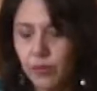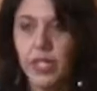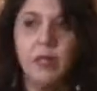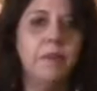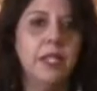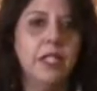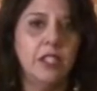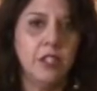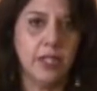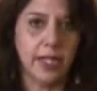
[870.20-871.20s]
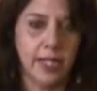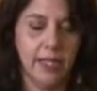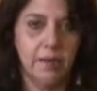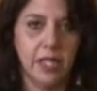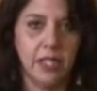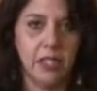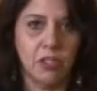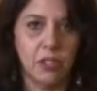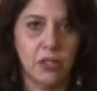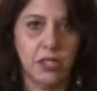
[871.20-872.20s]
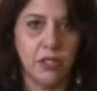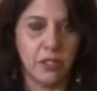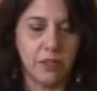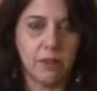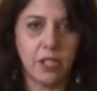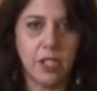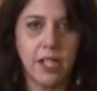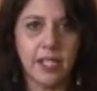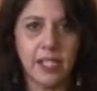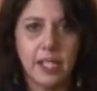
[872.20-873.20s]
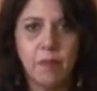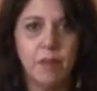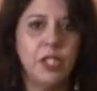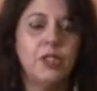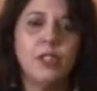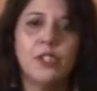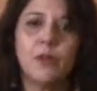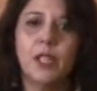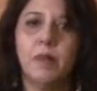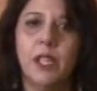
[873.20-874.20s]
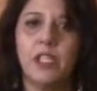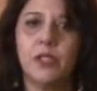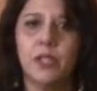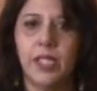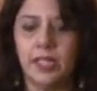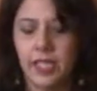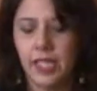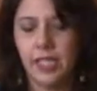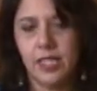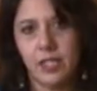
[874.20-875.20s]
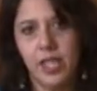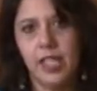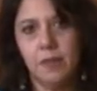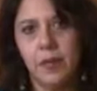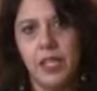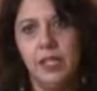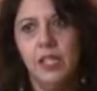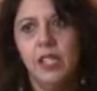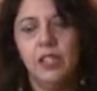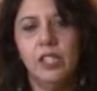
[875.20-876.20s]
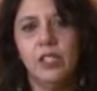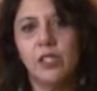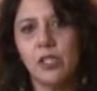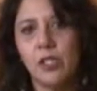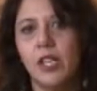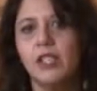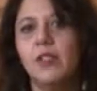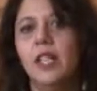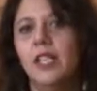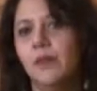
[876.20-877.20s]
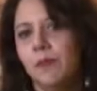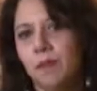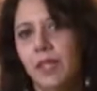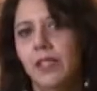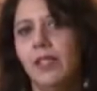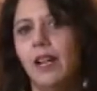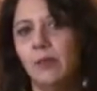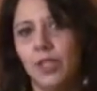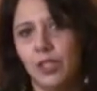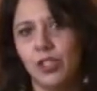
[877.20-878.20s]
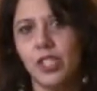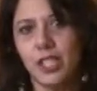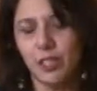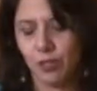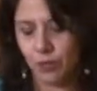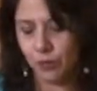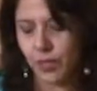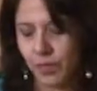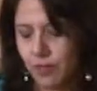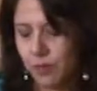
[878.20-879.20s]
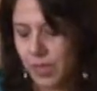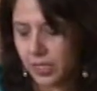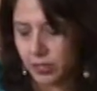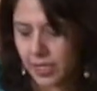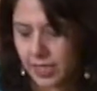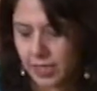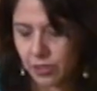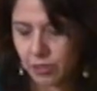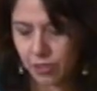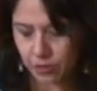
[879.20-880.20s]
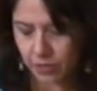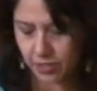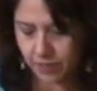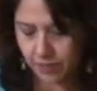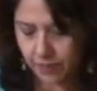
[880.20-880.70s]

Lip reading: want to burn your onions or your sauce, but you also want to make sure that the heat is helping the sauce to kind of play around with your chicken or whatever meat you decide to use.